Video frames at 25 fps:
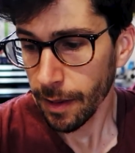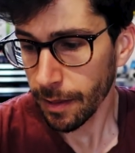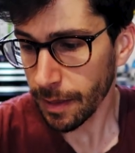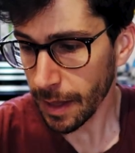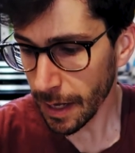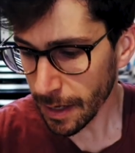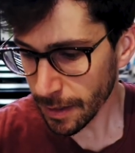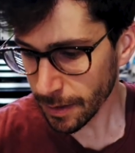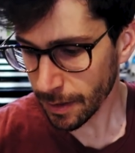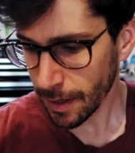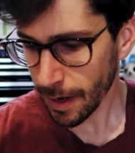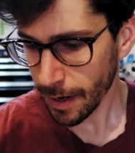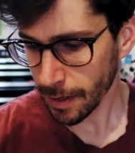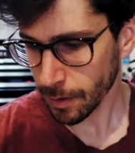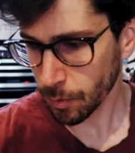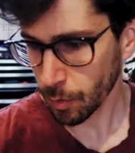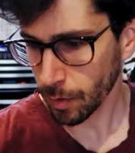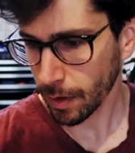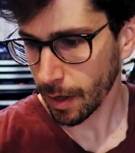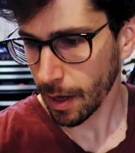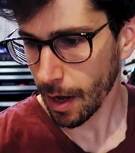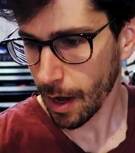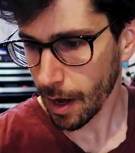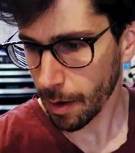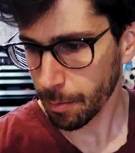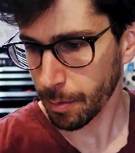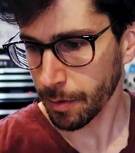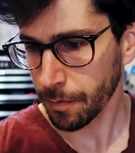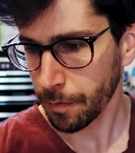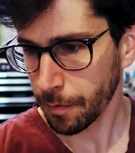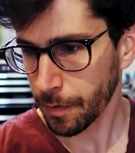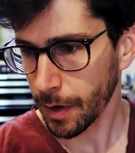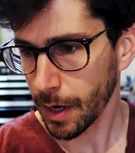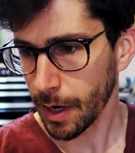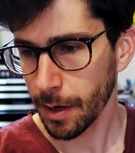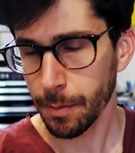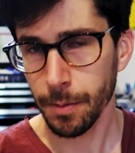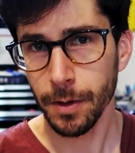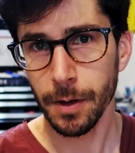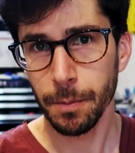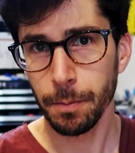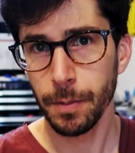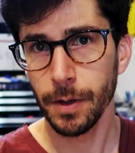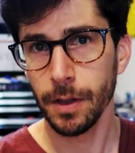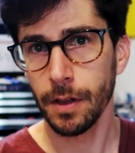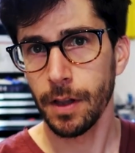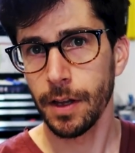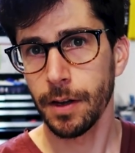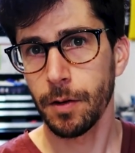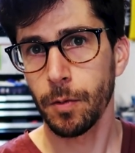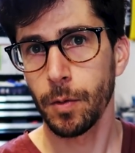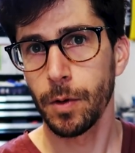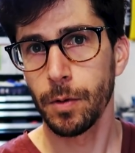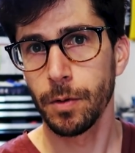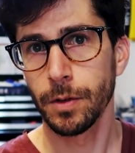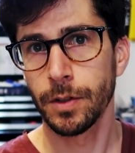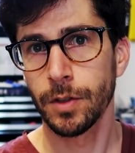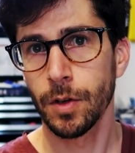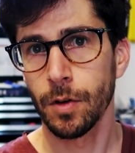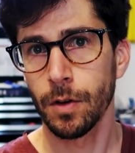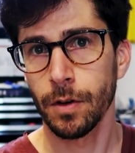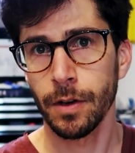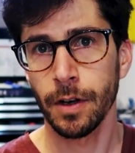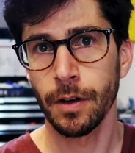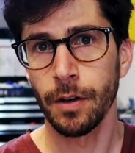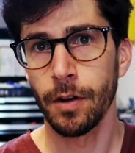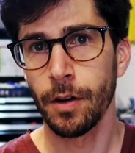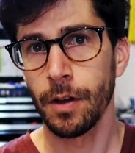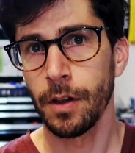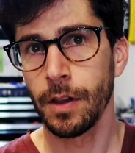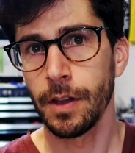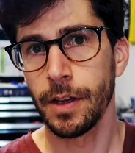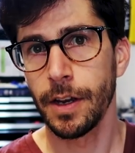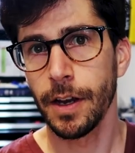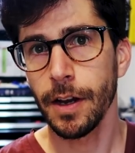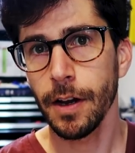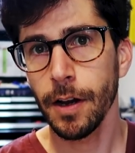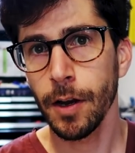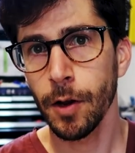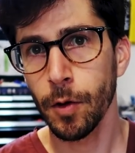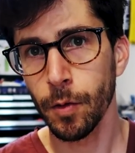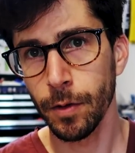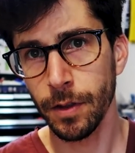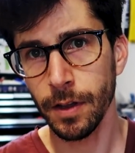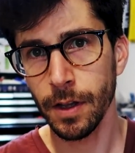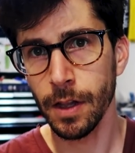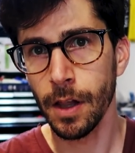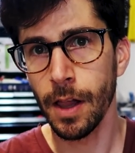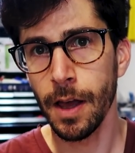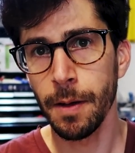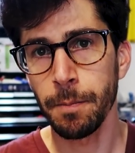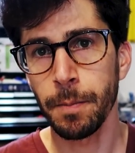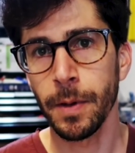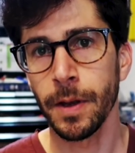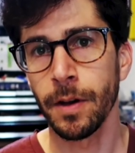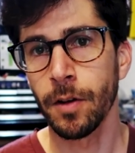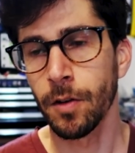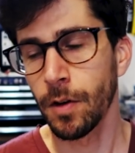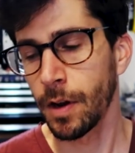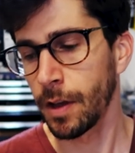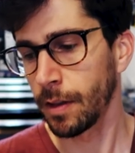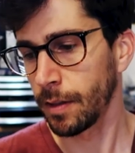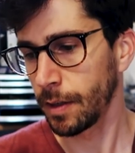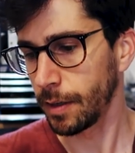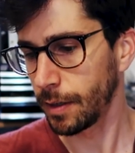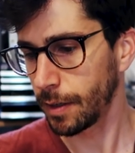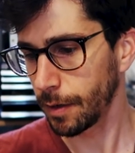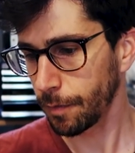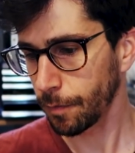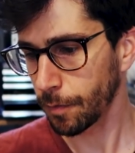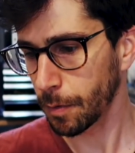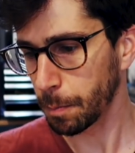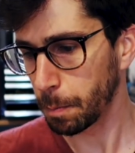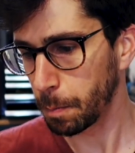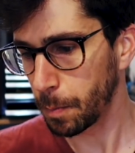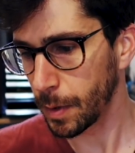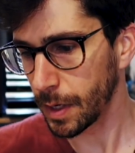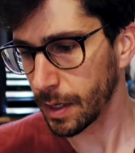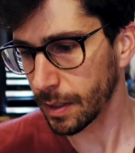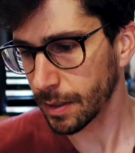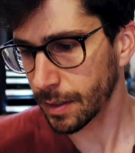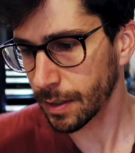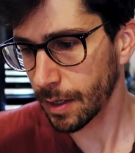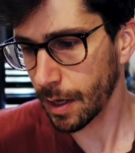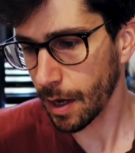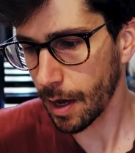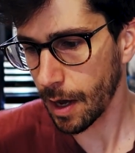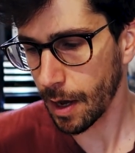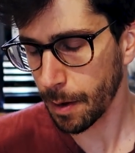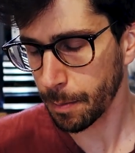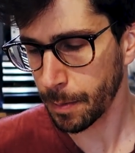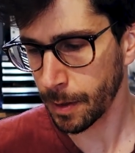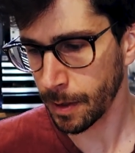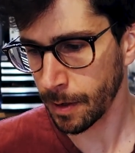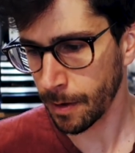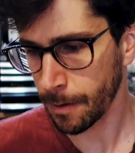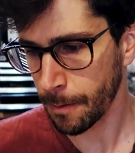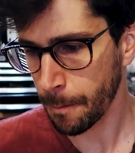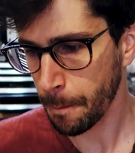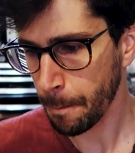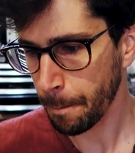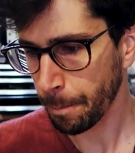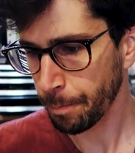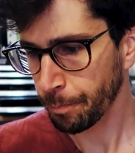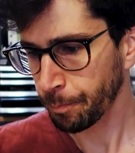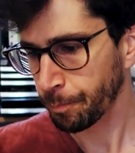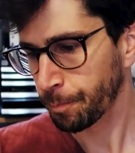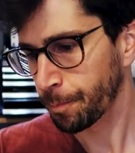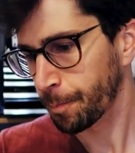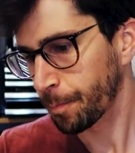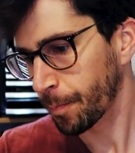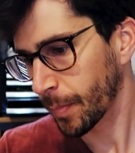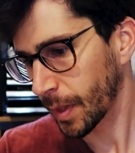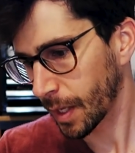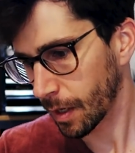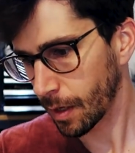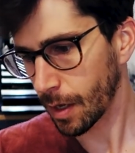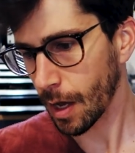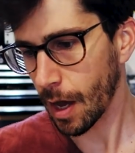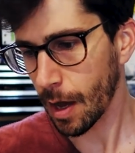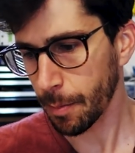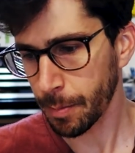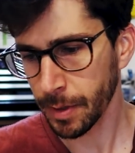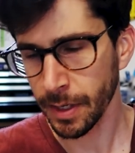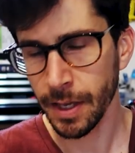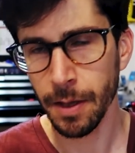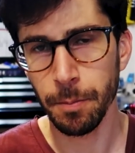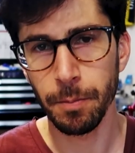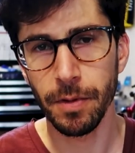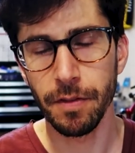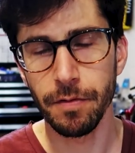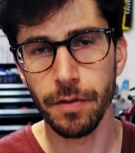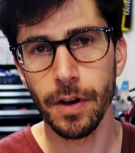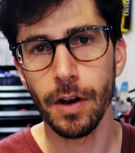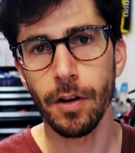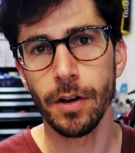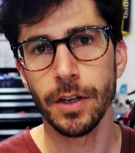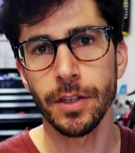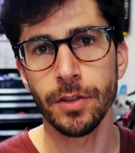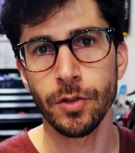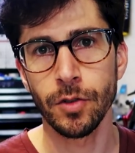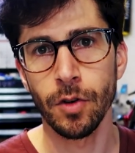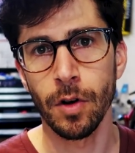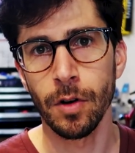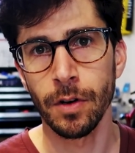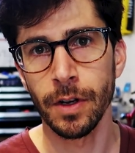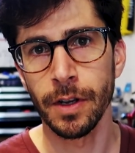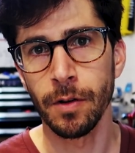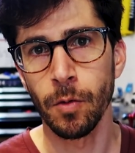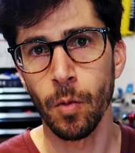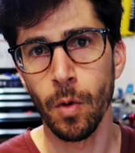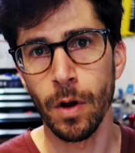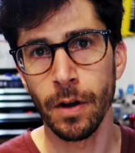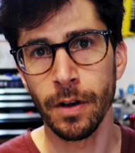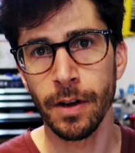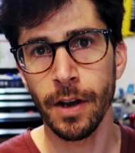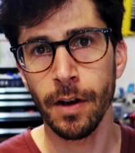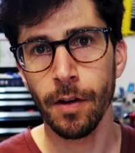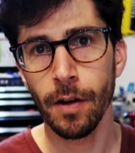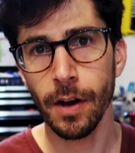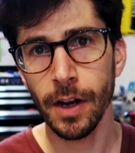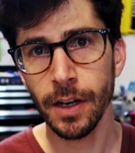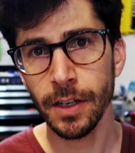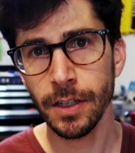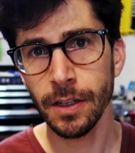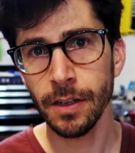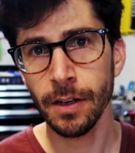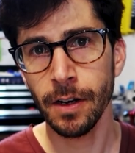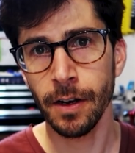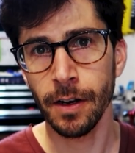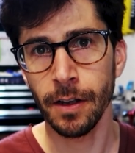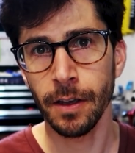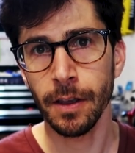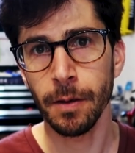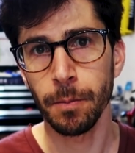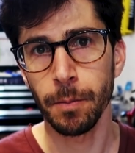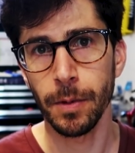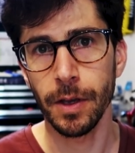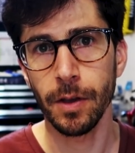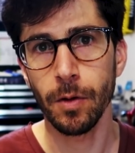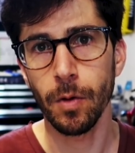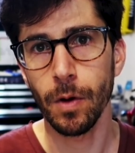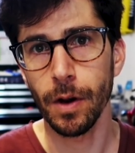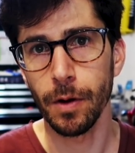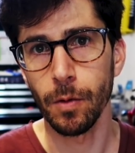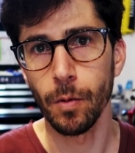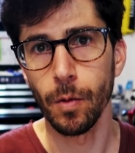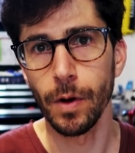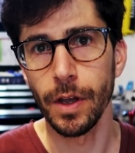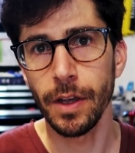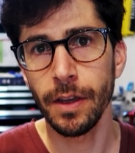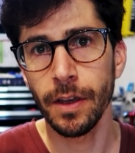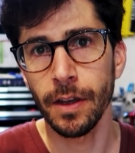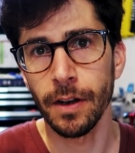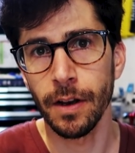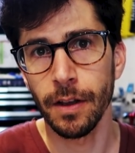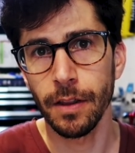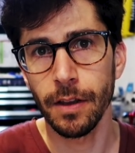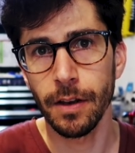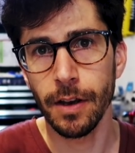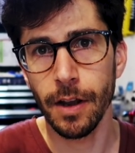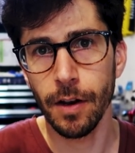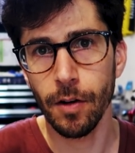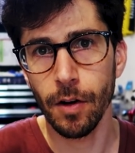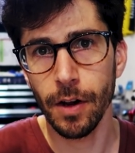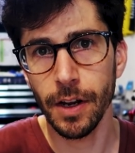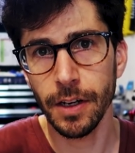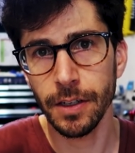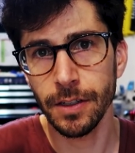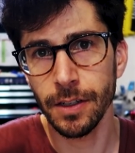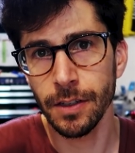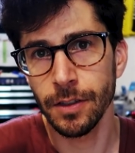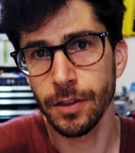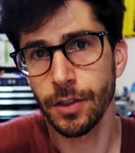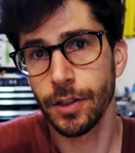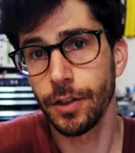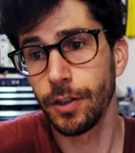These days with carbon fiber, a bit like we were talking earlier, with clamping around the different bits, carbon can be very strong in one direction and it can be quite weak in other directions.